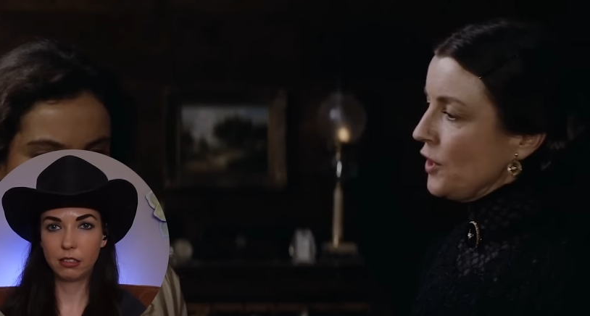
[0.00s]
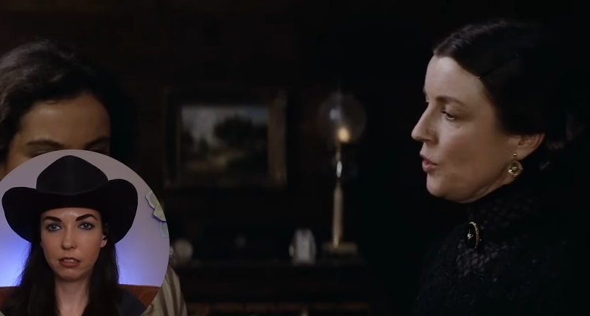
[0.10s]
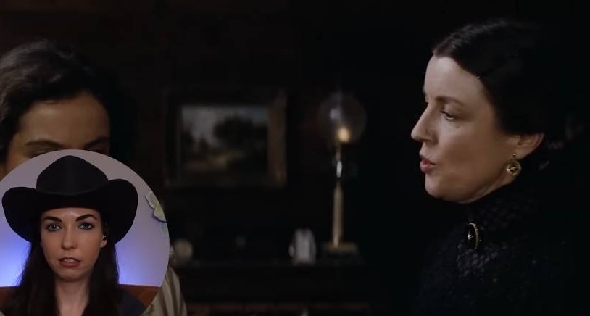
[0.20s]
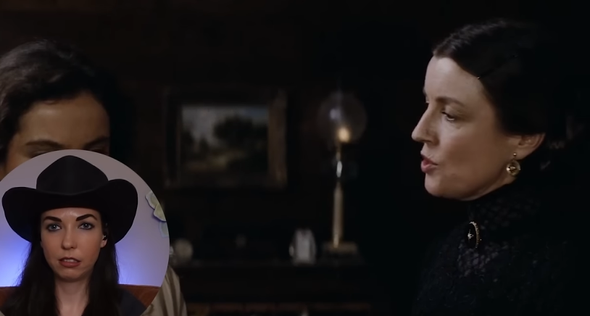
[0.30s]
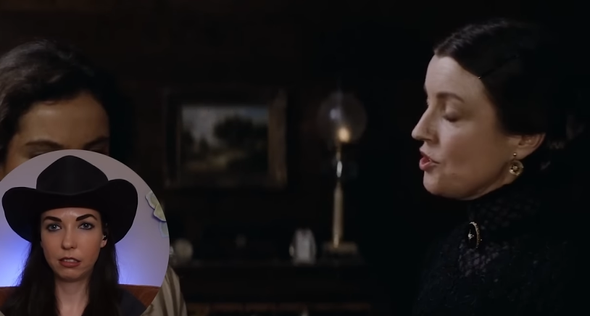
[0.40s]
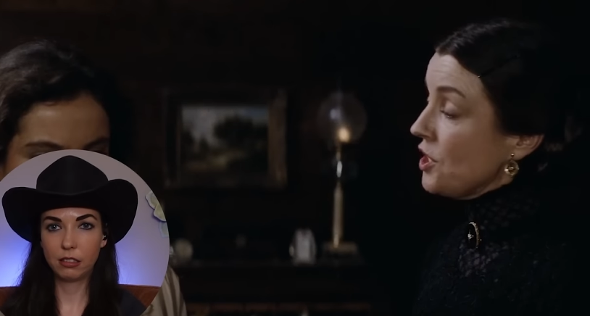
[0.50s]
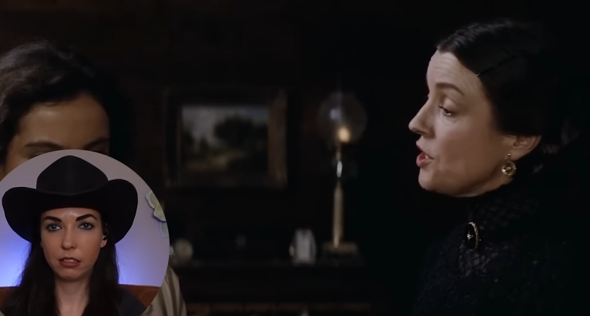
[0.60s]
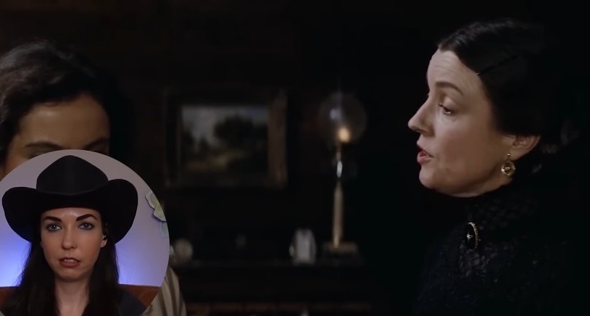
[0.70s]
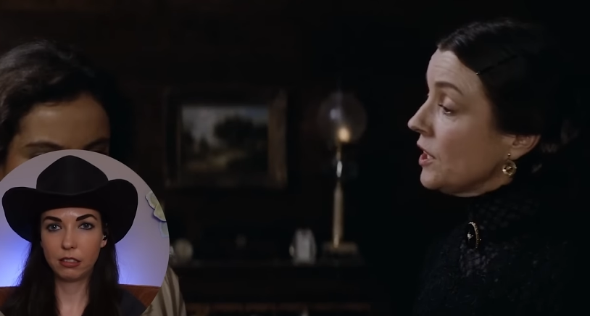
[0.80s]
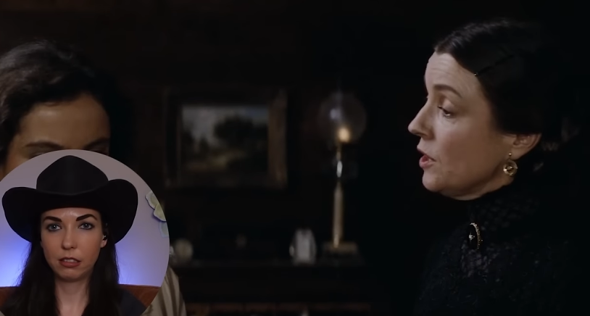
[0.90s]
Speaker 1: the horse and she
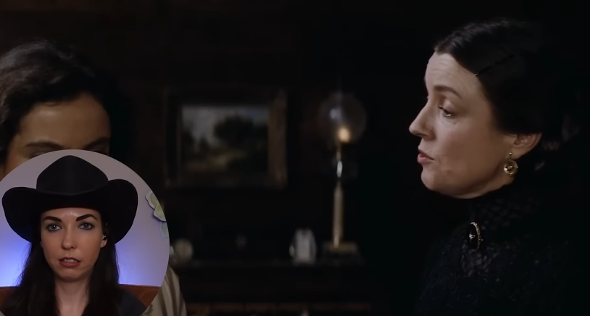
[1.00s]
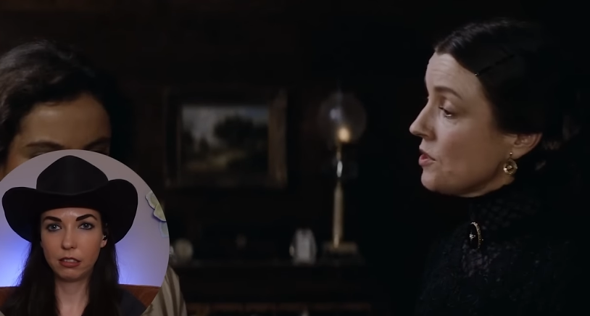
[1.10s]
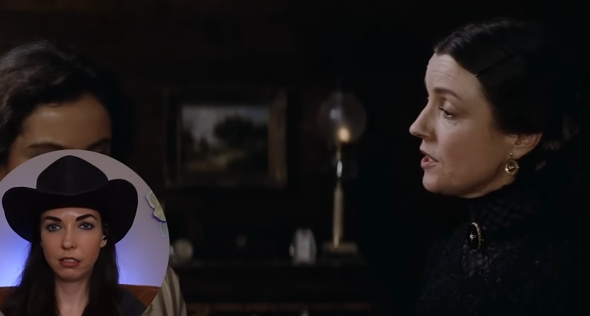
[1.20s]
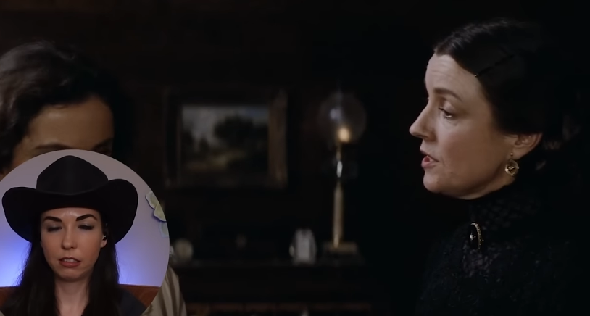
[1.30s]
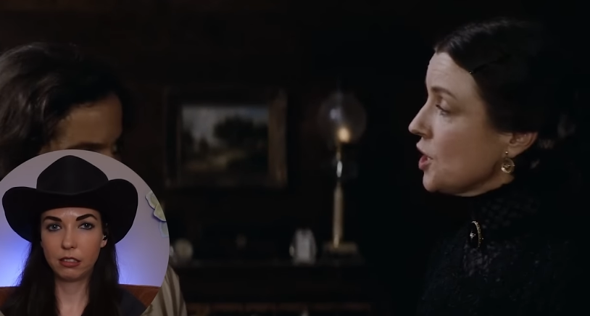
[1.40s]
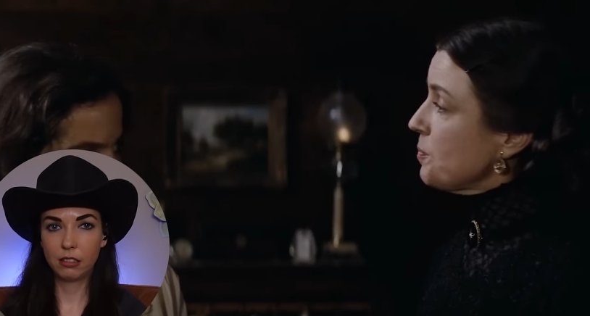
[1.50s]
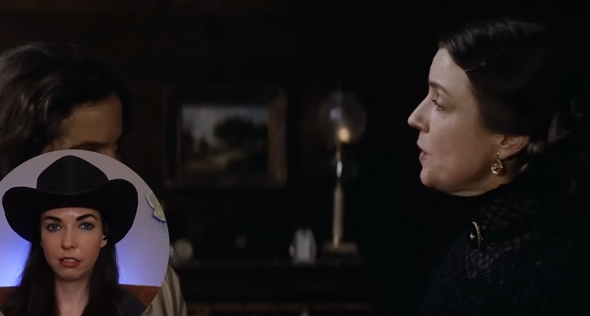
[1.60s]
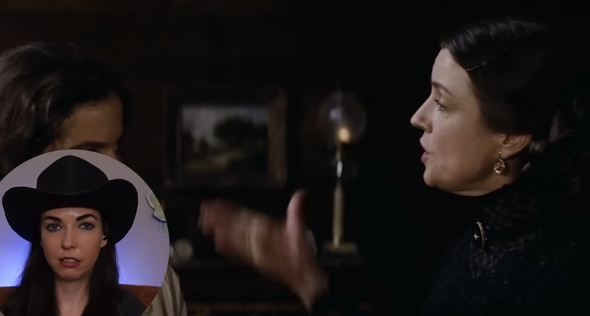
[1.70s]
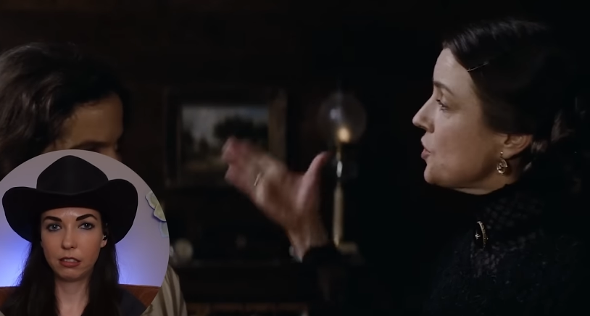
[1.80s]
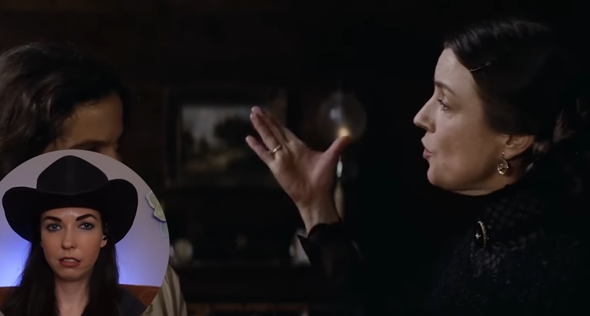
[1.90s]
turned it loose. Spur
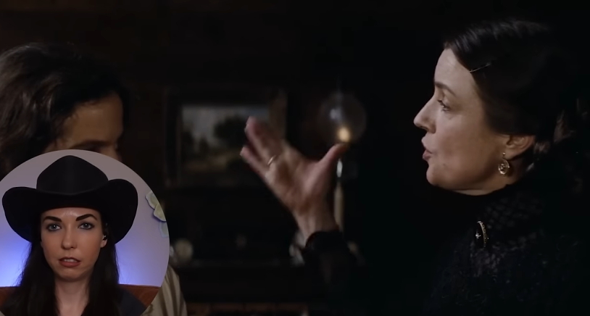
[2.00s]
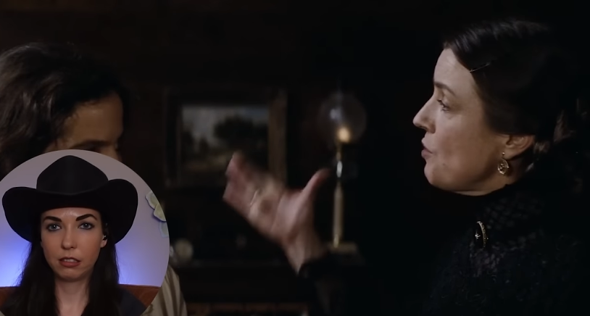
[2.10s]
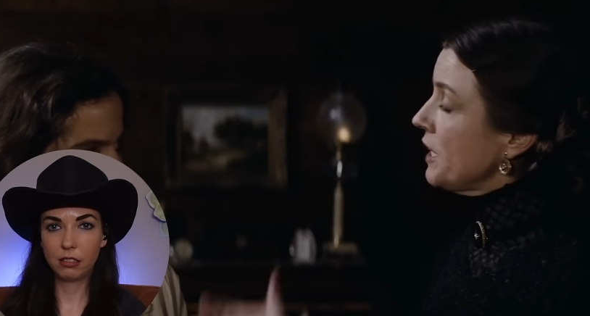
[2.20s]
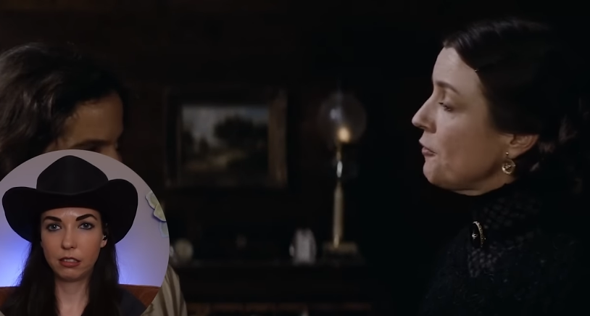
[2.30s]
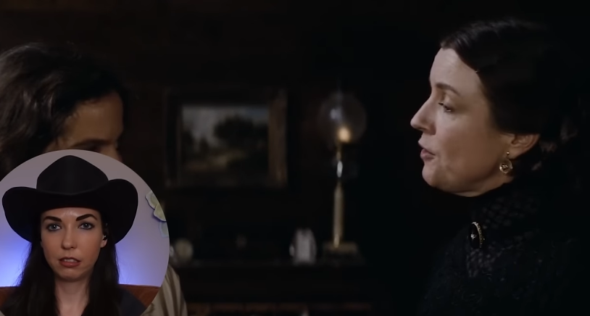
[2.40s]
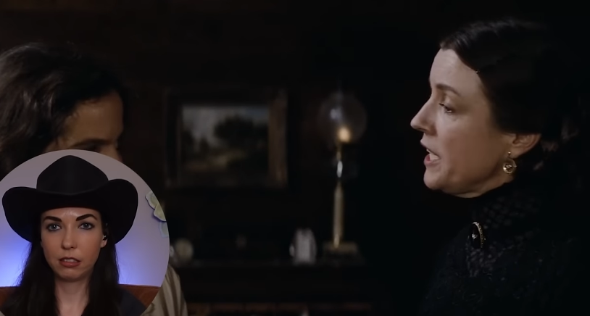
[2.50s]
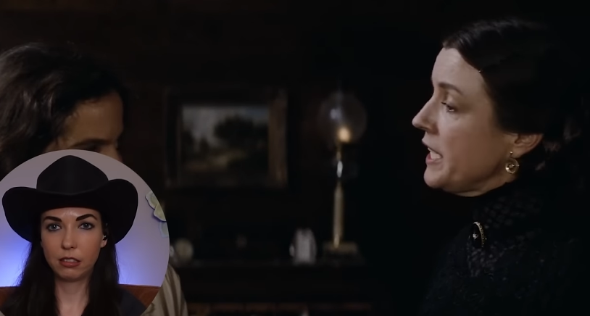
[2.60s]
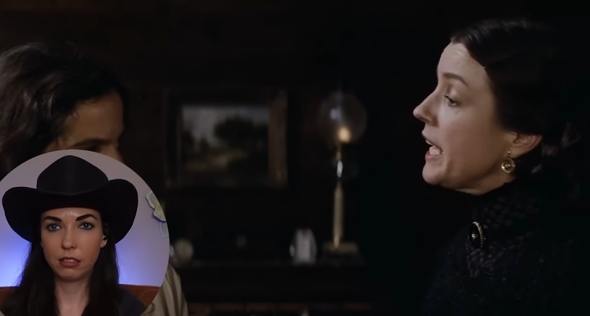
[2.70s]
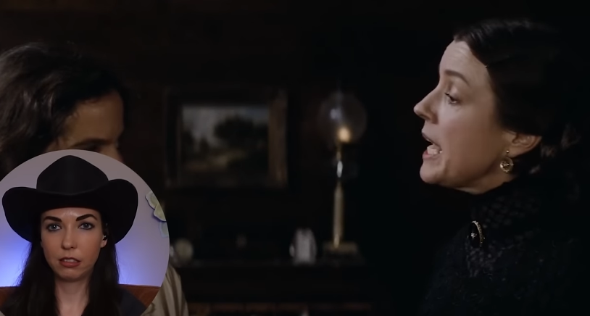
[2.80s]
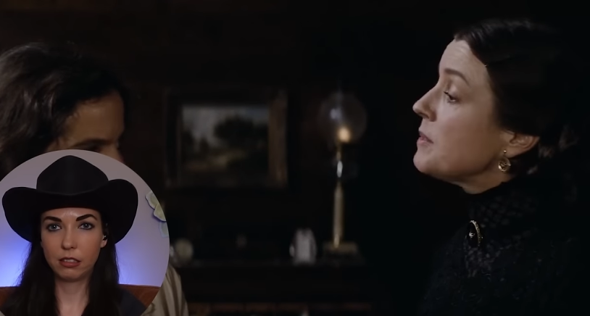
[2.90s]
saw it running free and he
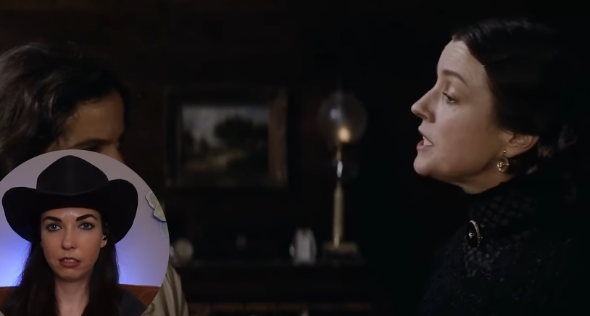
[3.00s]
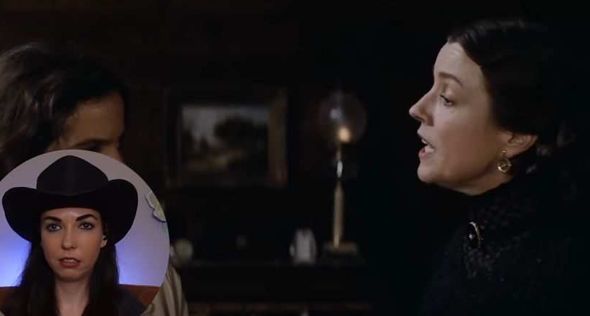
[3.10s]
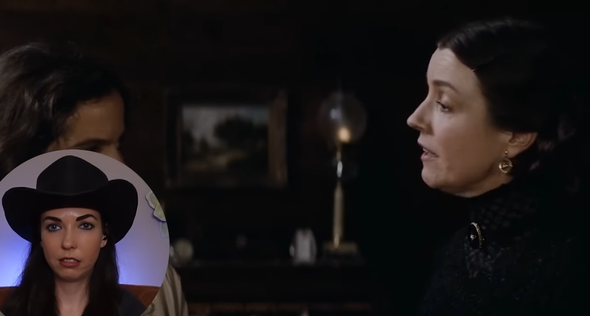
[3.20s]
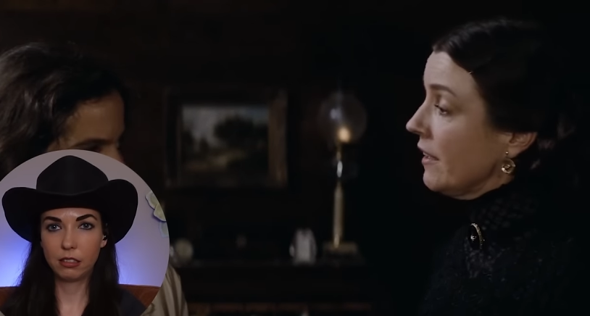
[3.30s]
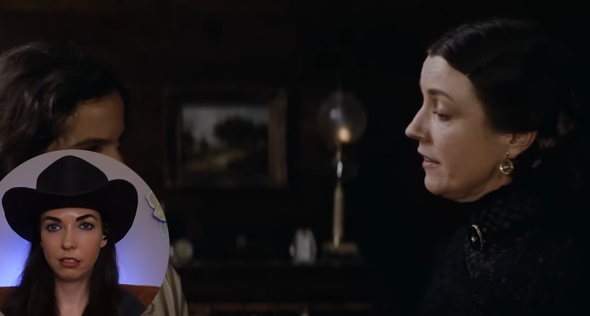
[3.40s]
came to tell her.